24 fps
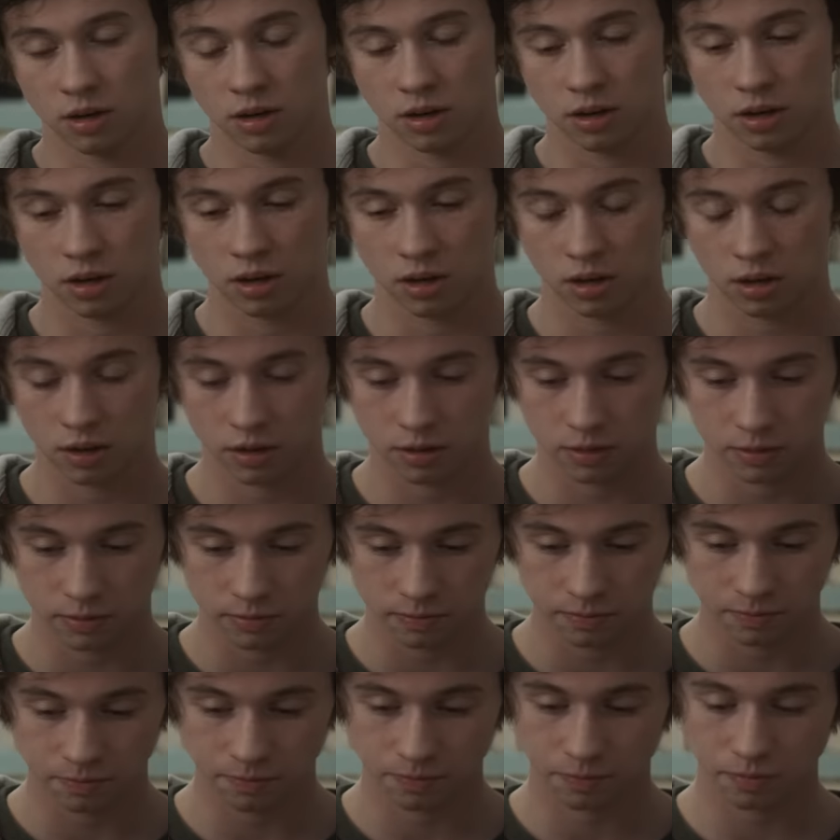
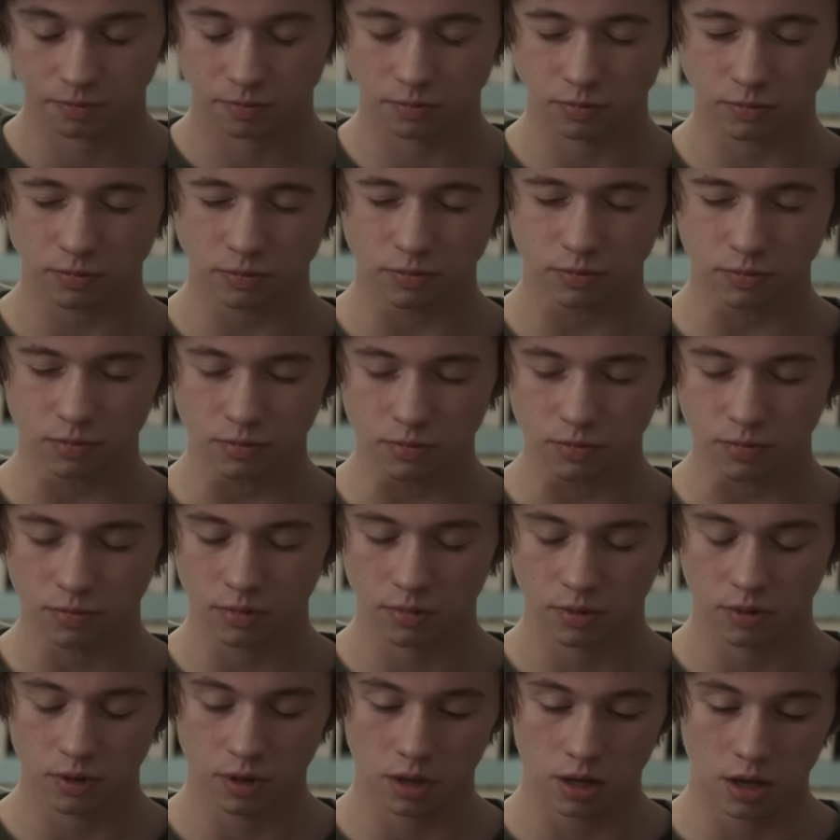
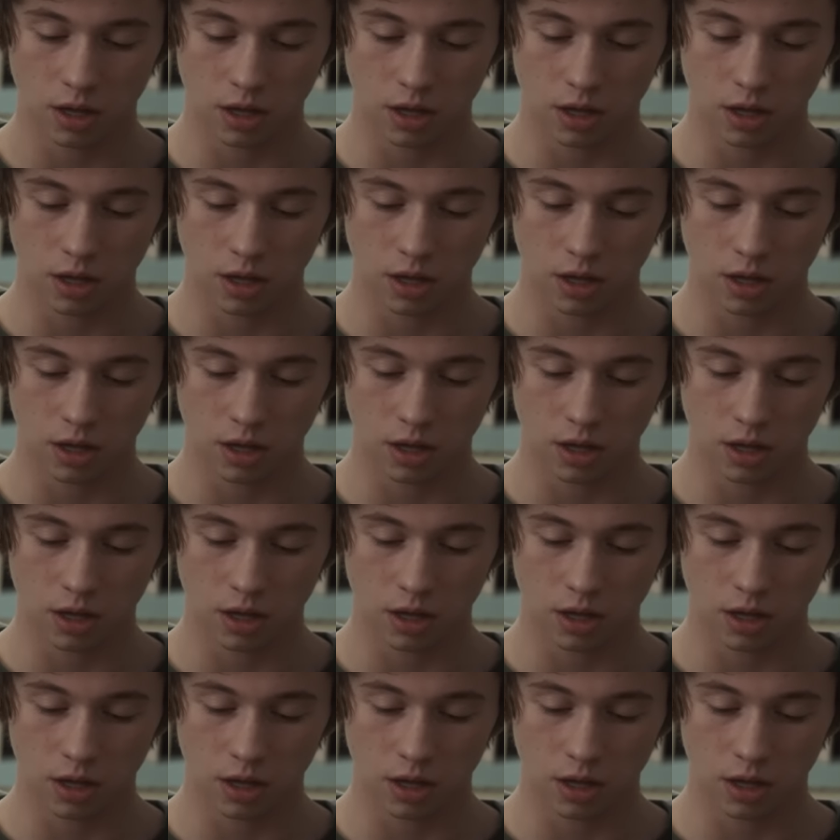No one is speaking in this clip.